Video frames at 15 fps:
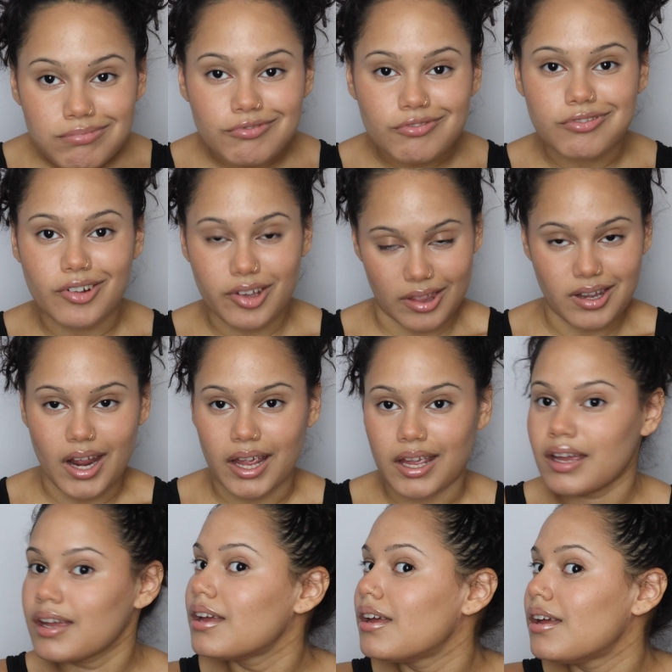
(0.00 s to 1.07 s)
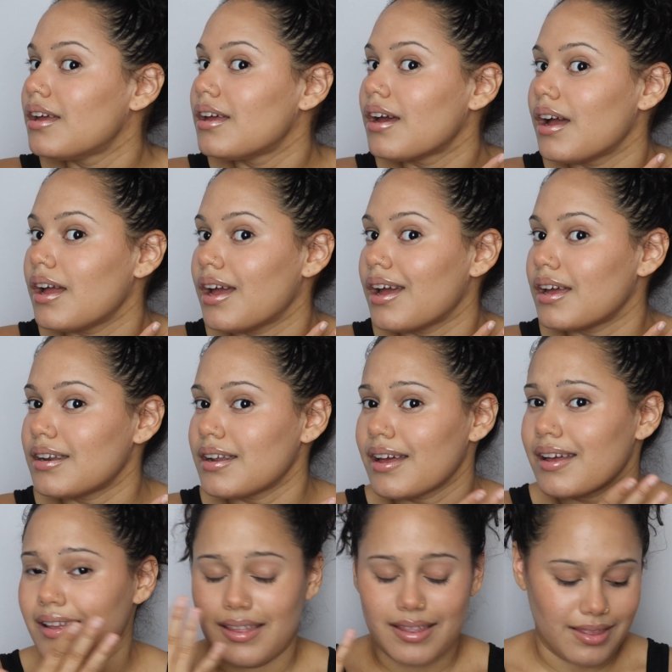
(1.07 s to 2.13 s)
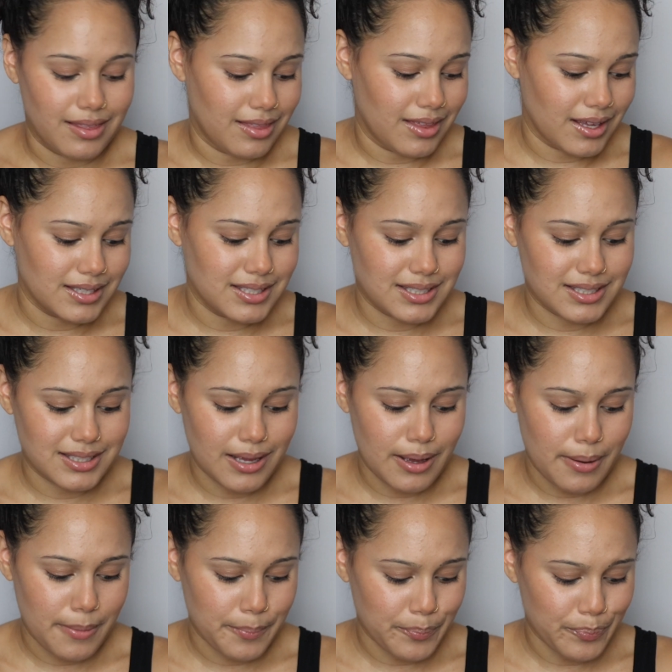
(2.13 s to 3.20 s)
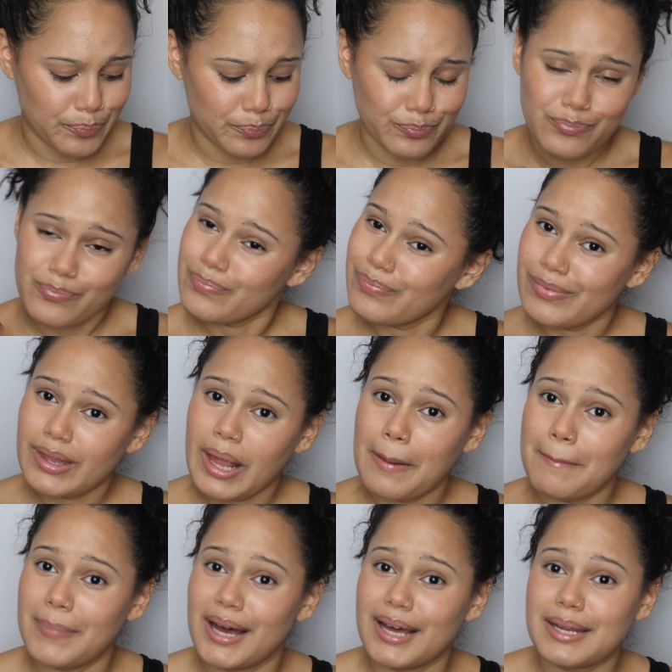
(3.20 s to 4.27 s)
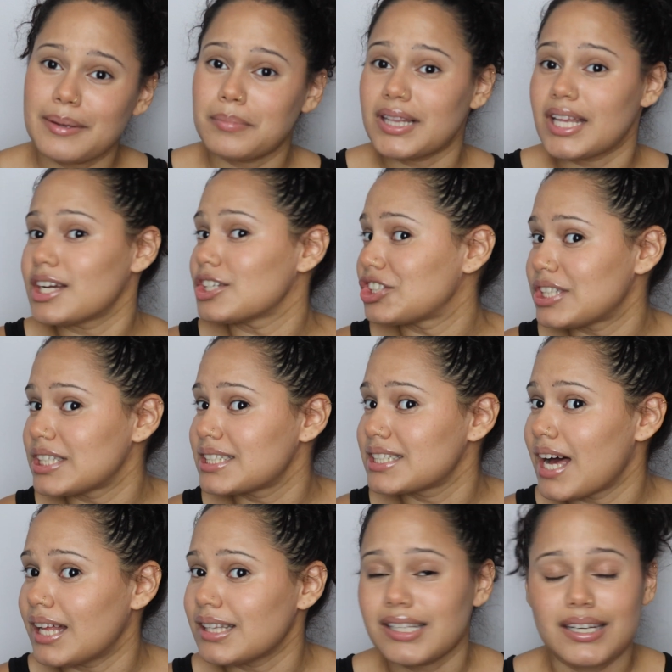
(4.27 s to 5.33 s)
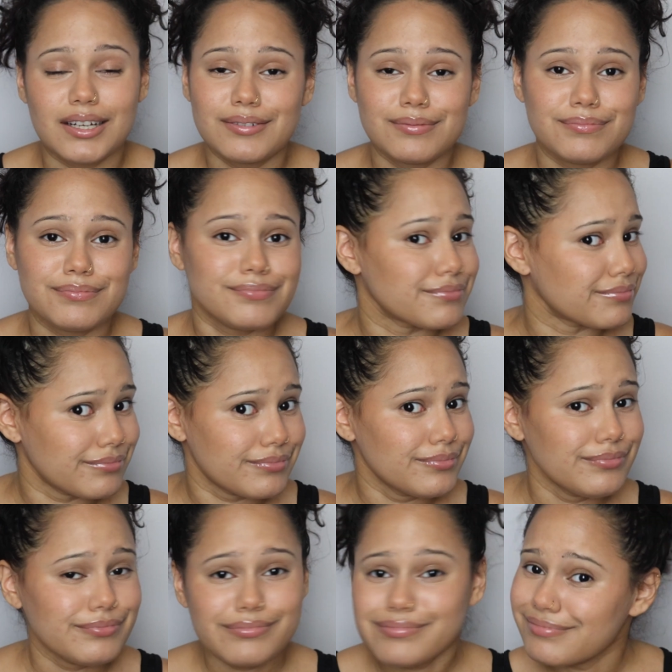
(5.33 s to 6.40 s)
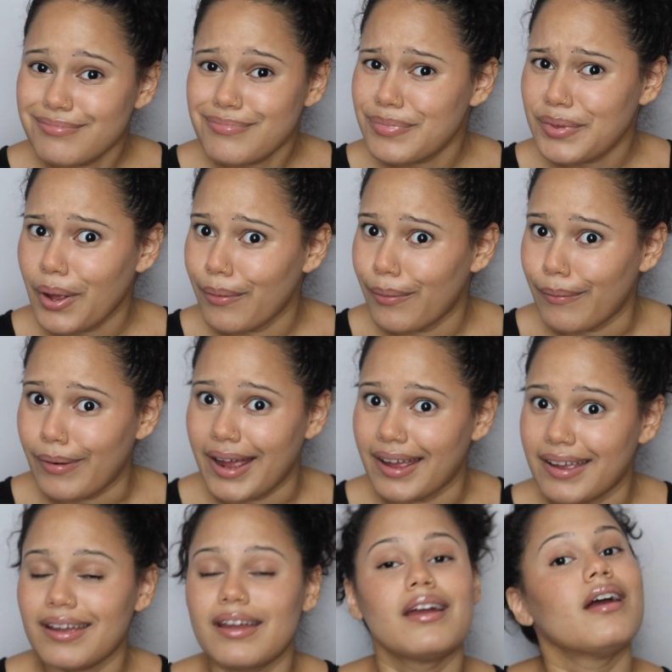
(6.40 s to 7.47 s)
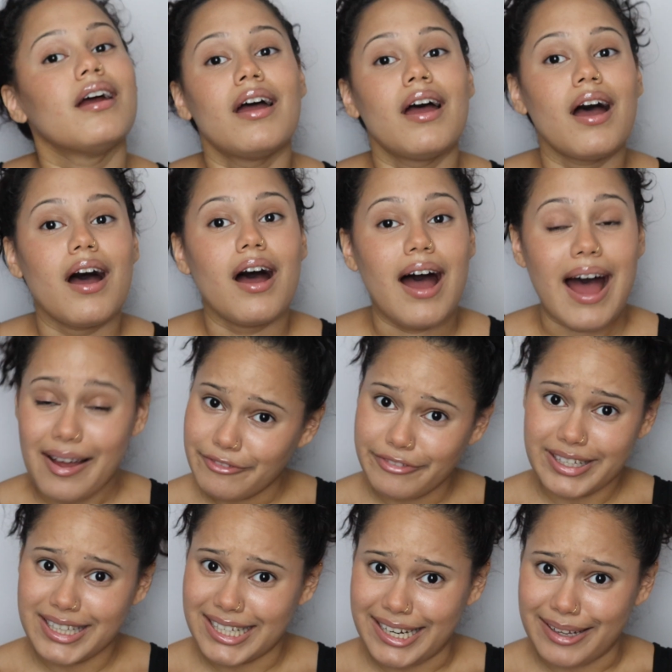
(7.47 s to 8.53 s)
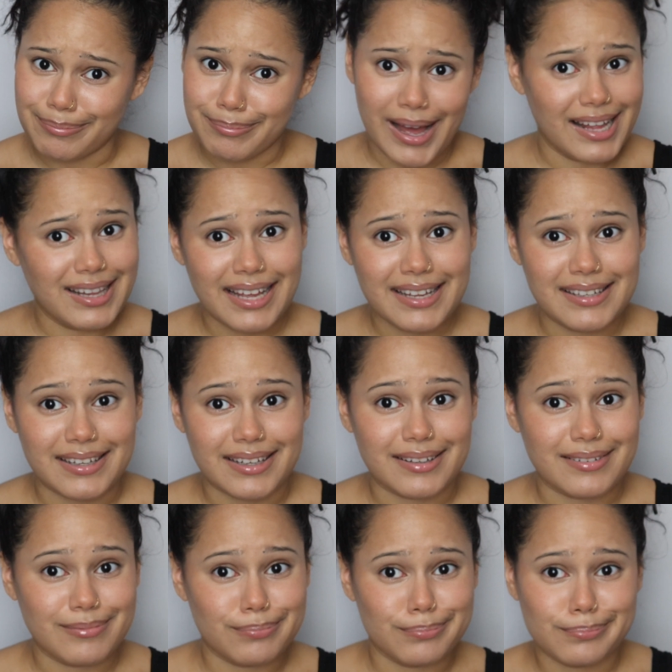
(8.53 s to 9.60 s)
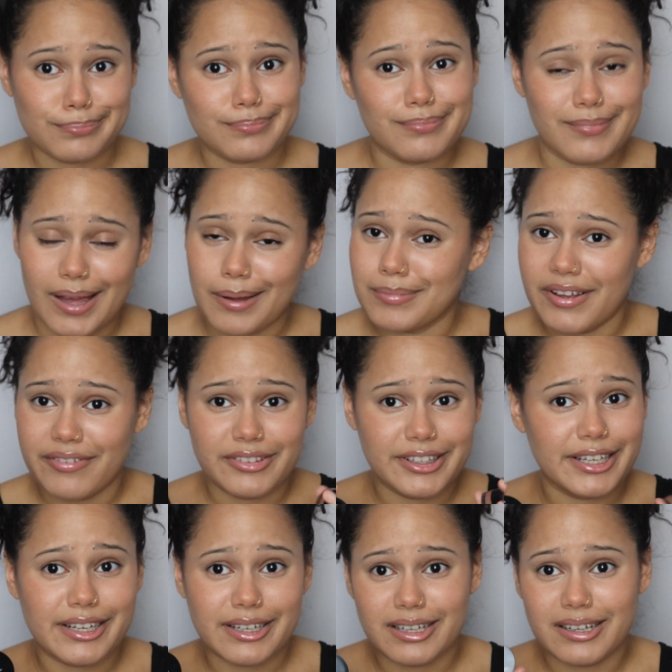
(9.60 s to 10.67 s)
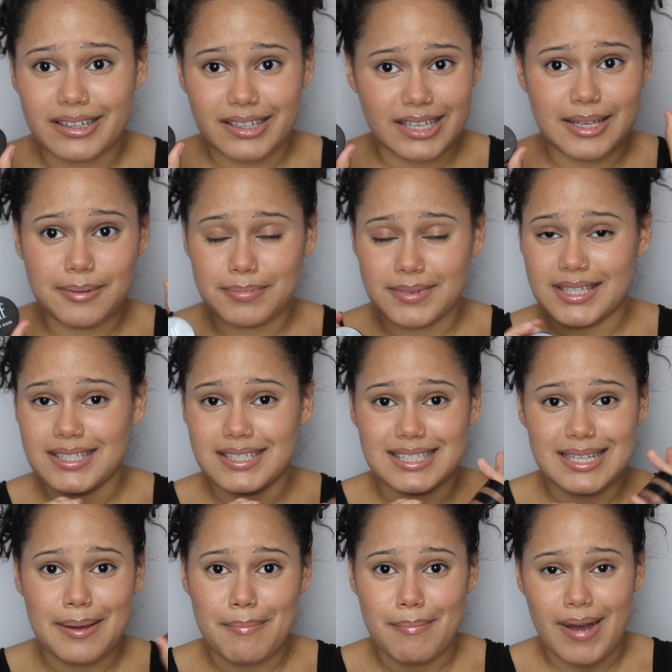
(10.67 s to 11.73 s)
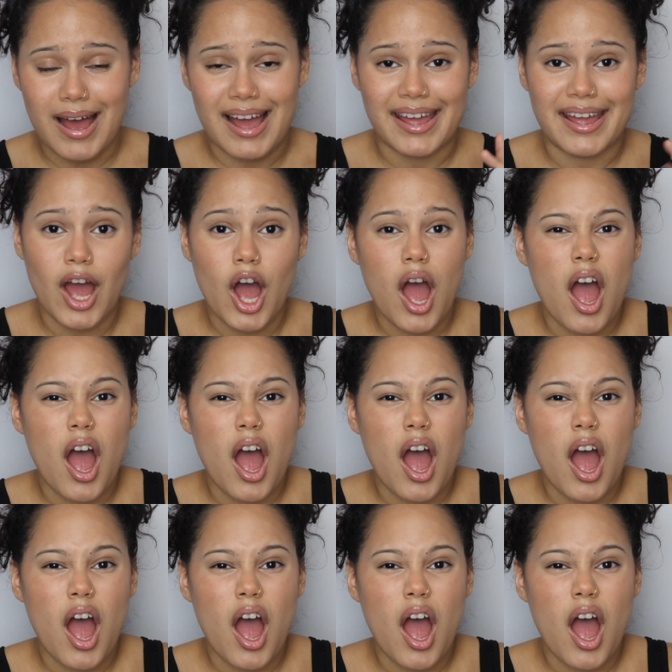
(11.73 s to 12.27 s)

for the night. And this putty blush, this color, okay, I'm feeling it. I like it. I'm definitely gonna keep these in my